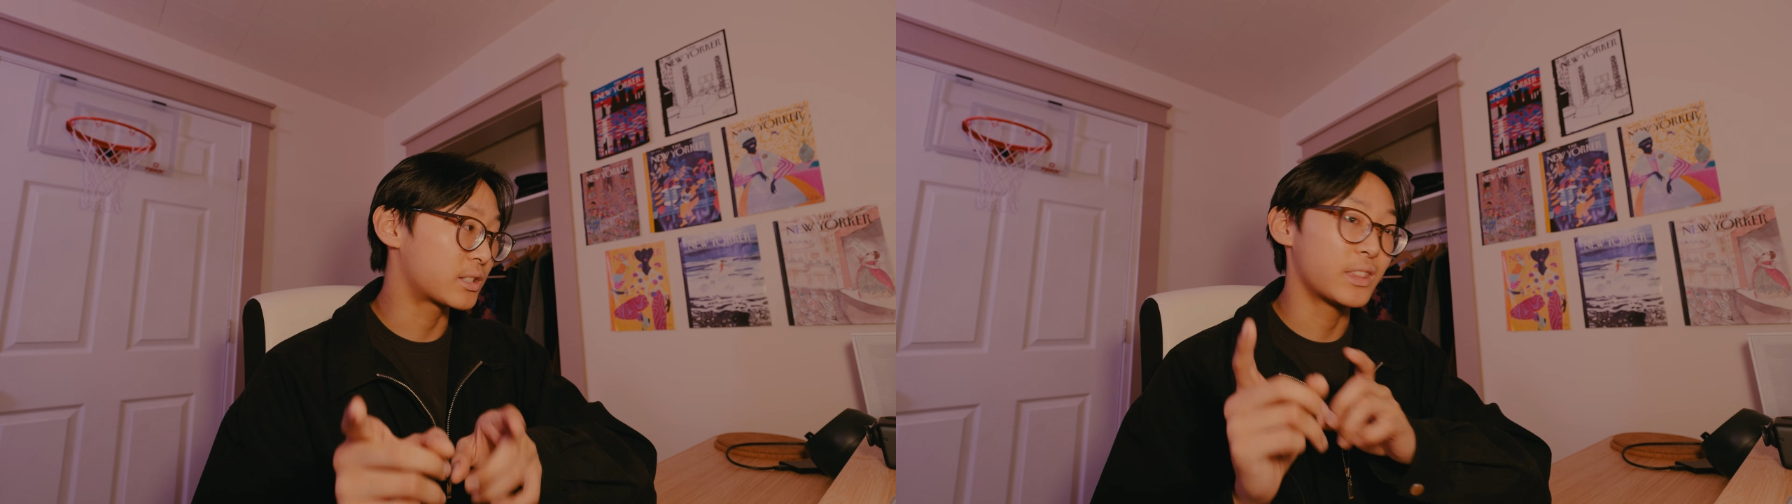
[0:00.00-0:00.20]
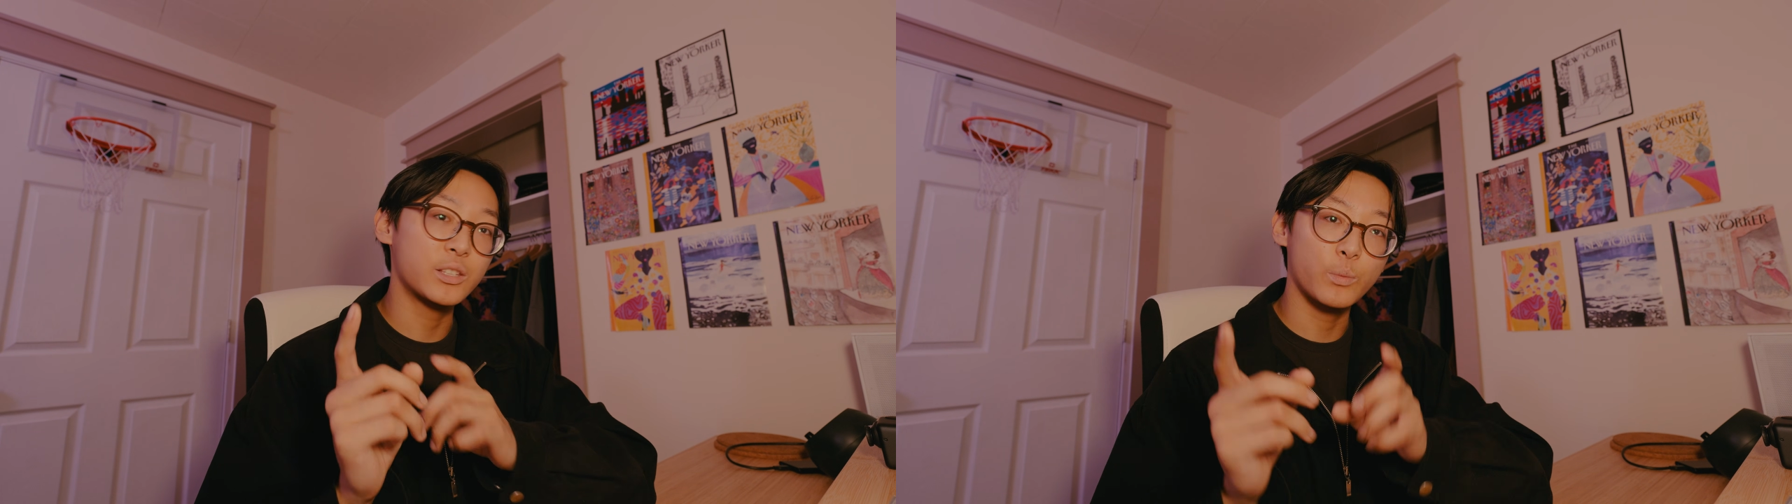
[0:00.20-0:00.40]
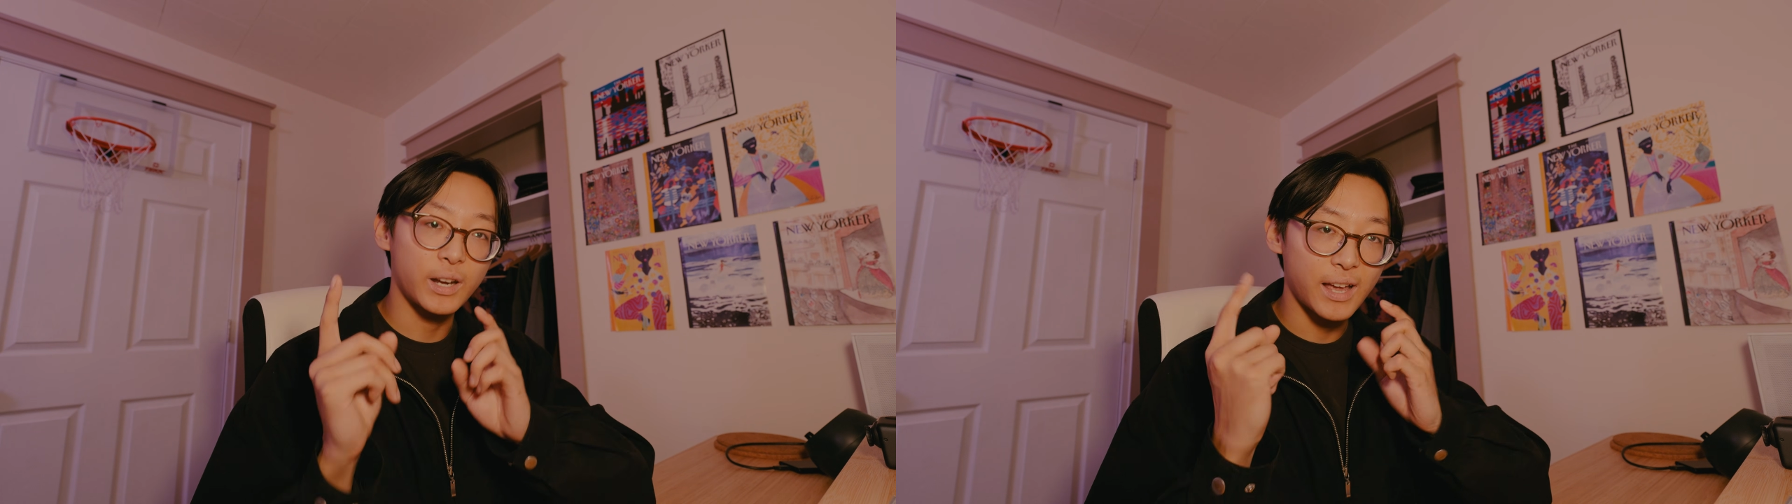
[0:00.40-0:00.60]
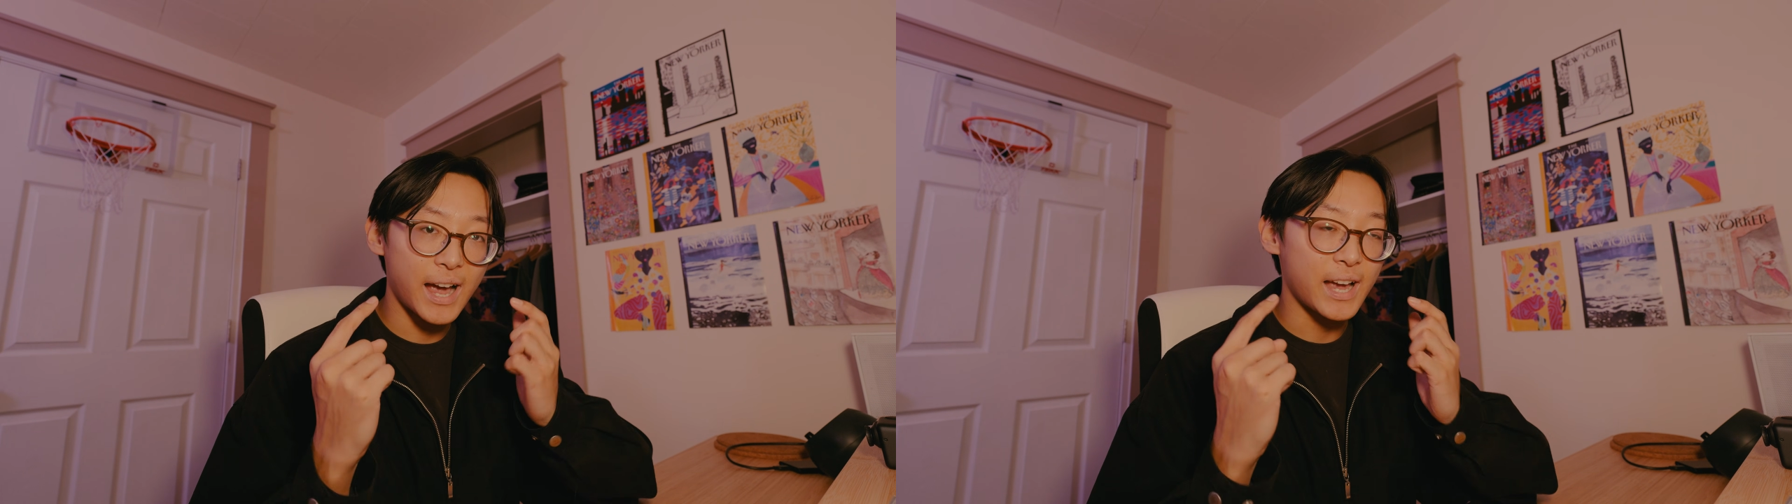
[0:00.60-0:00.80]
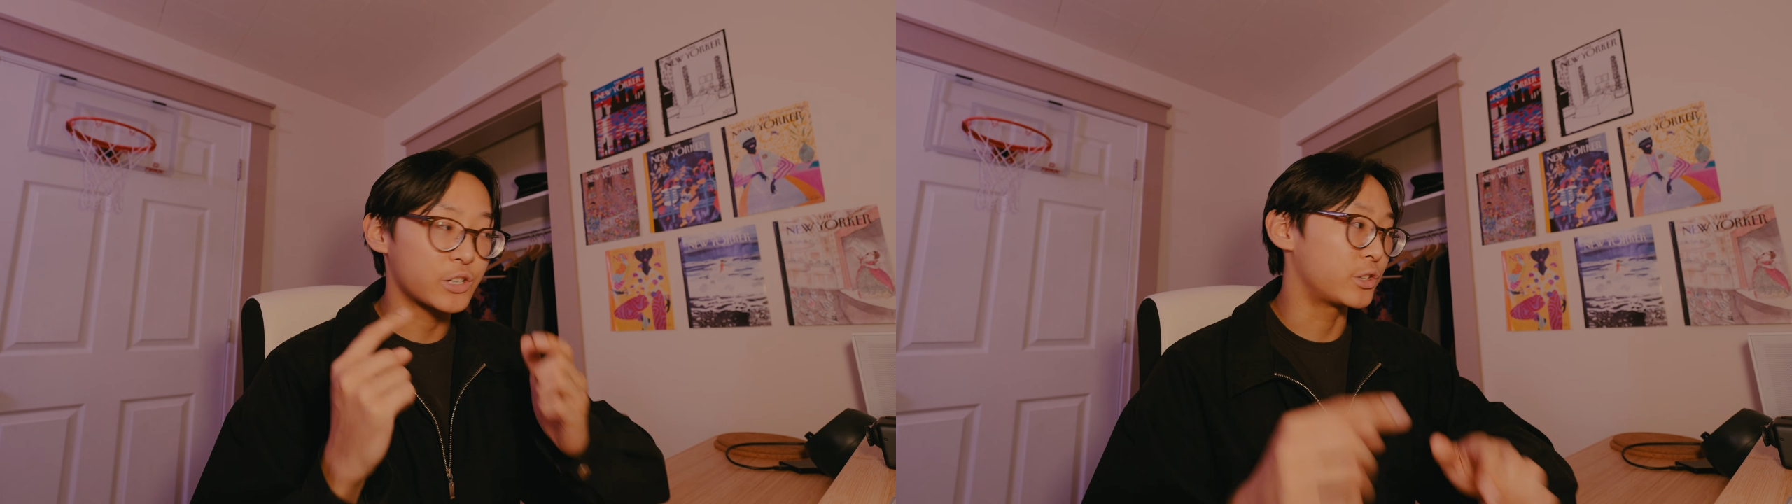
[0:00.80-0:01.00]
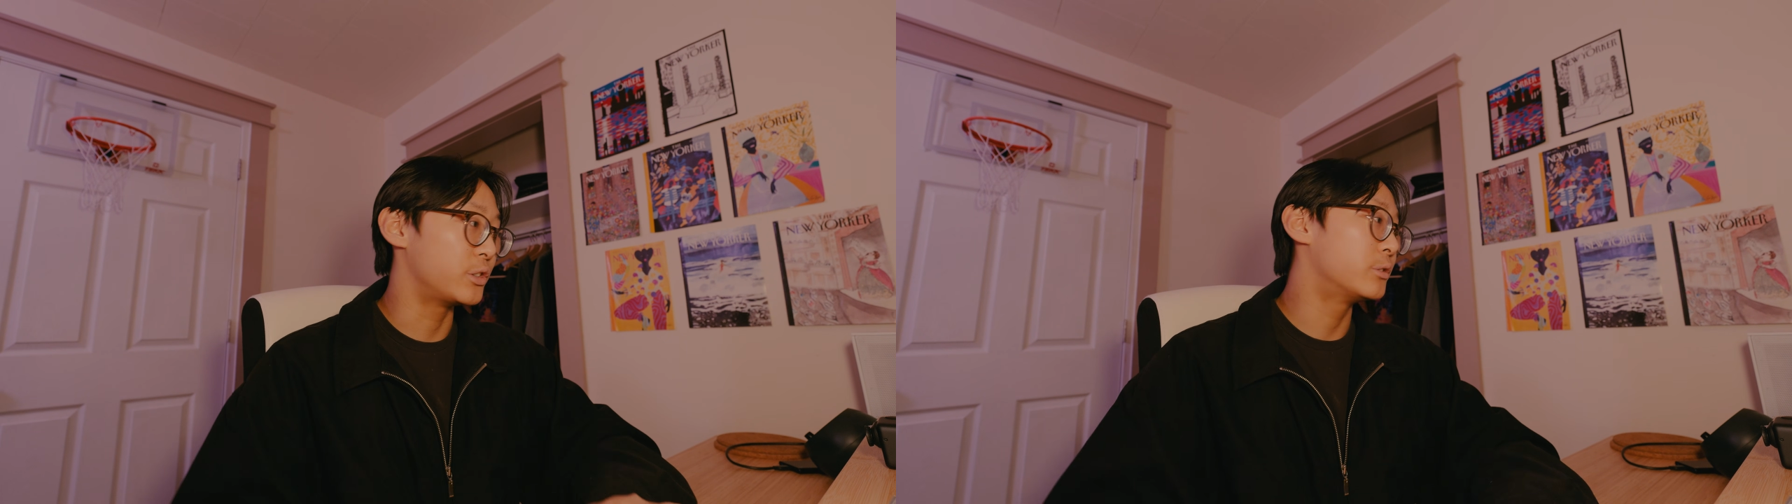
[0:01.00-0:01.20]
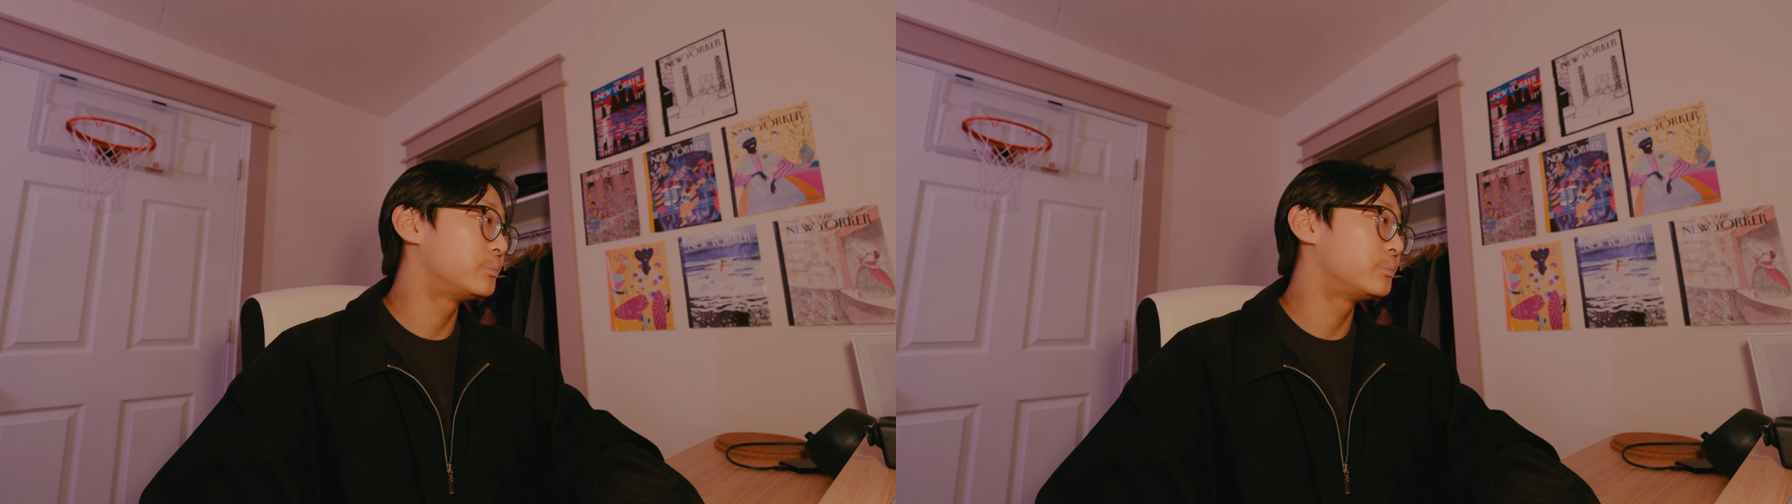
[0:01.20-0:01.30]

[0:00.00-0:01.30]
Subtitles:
and this is what I actually do.